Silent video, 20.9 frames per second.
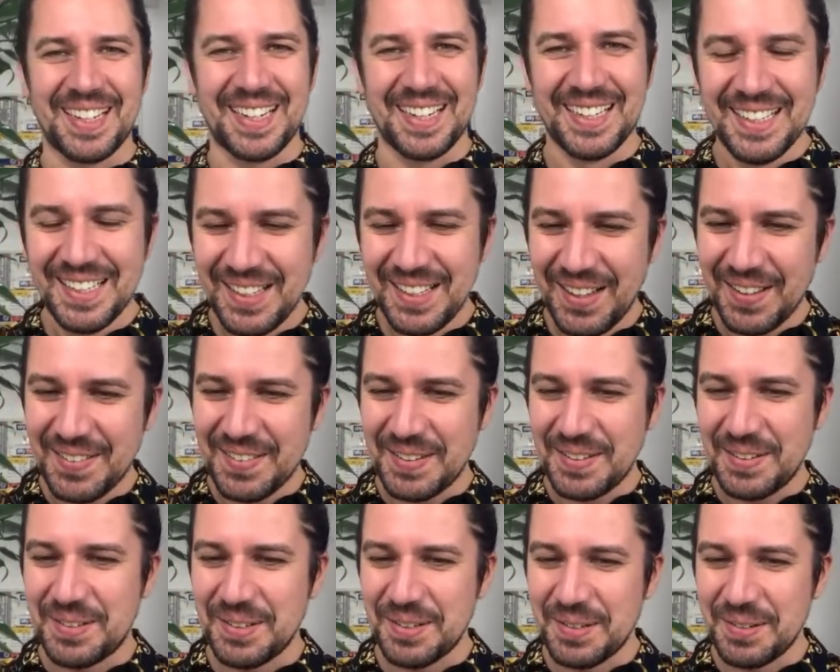Yeah, I
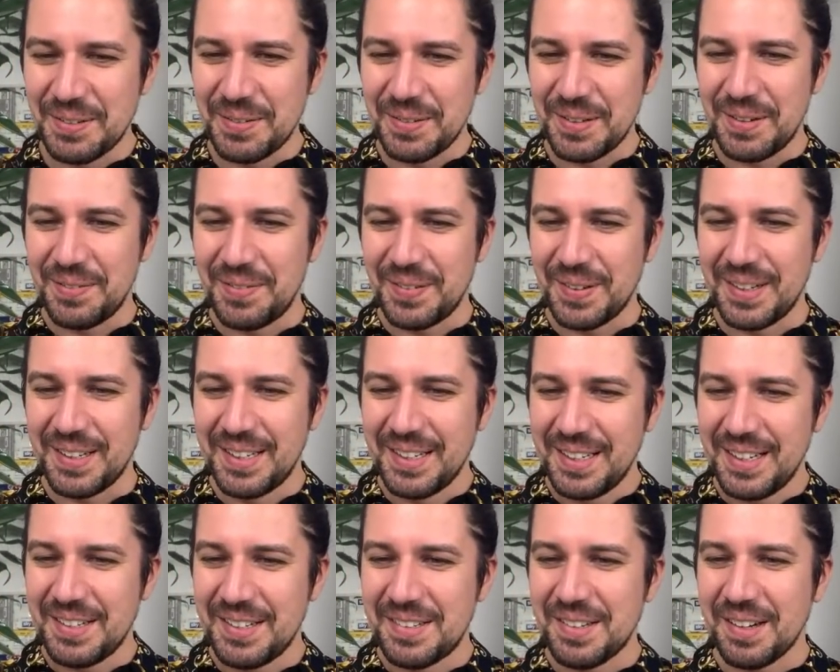think you're doing a bit of
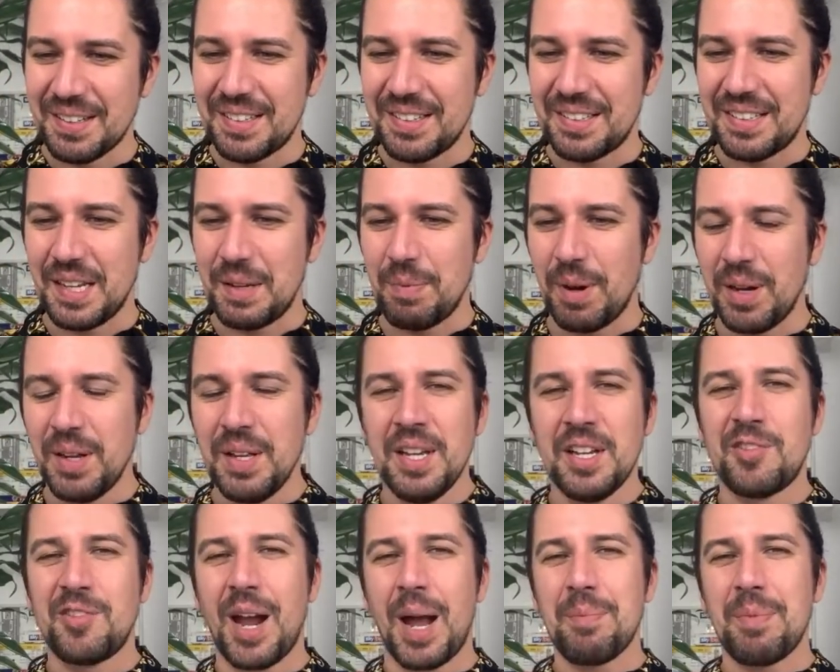an injustice there. But
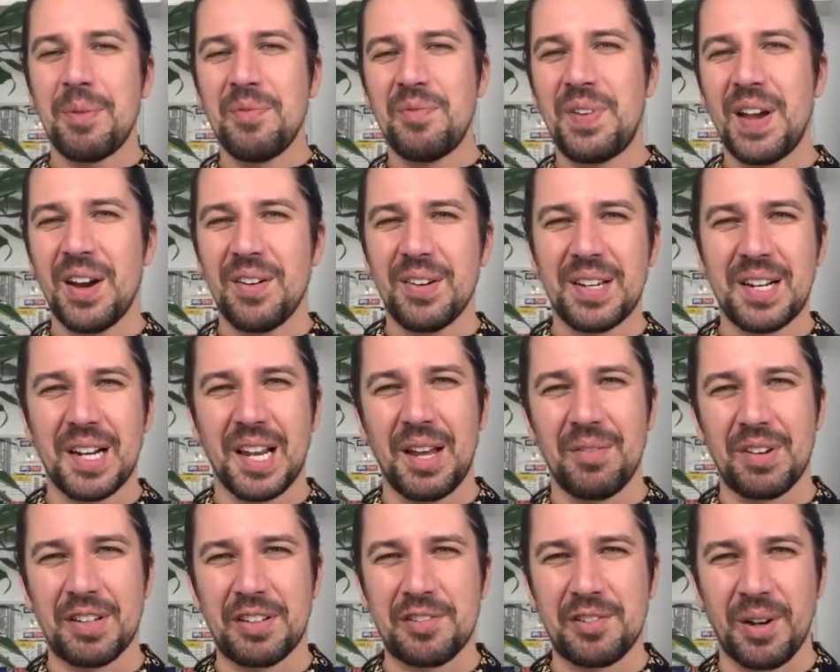Grabban, very
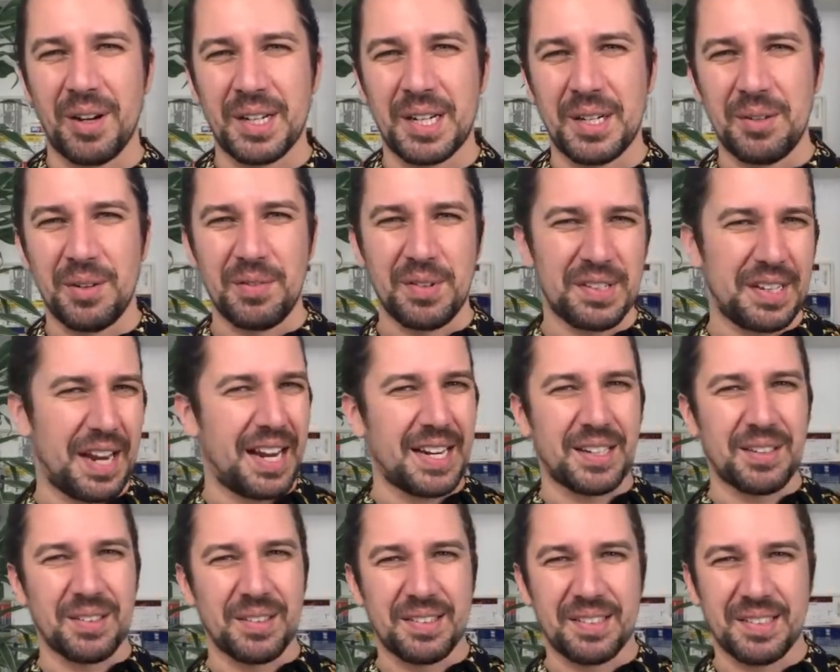clever striker with his
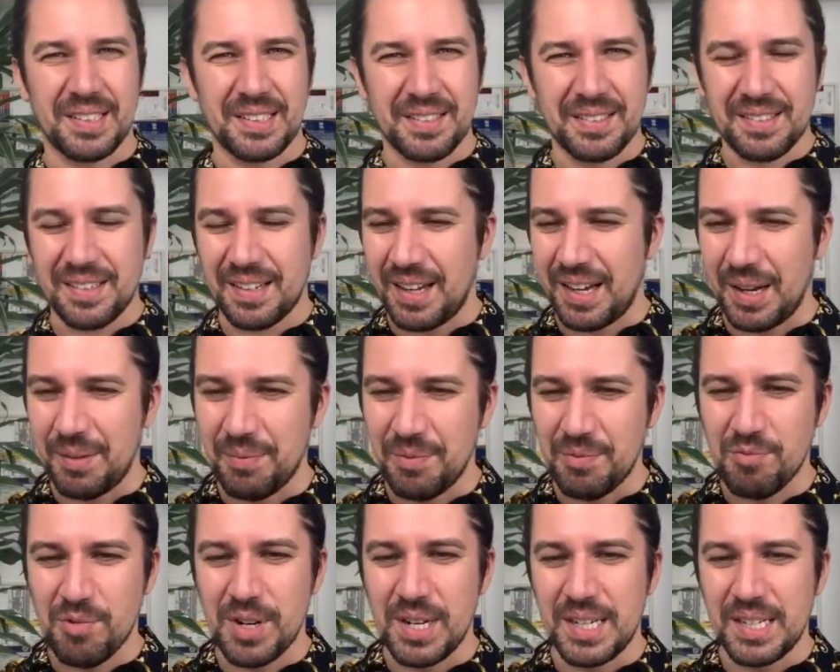angles and
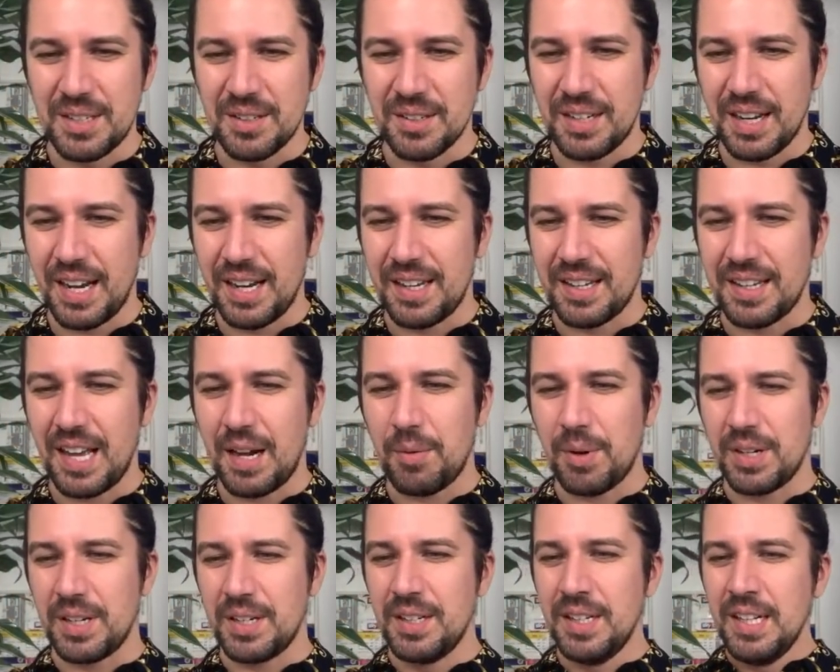really good header that
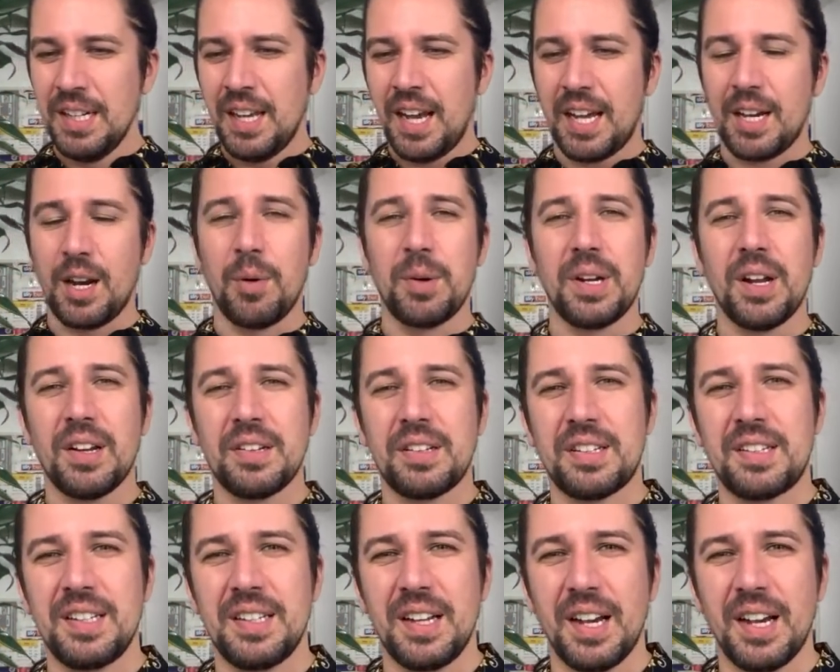one. And I would ask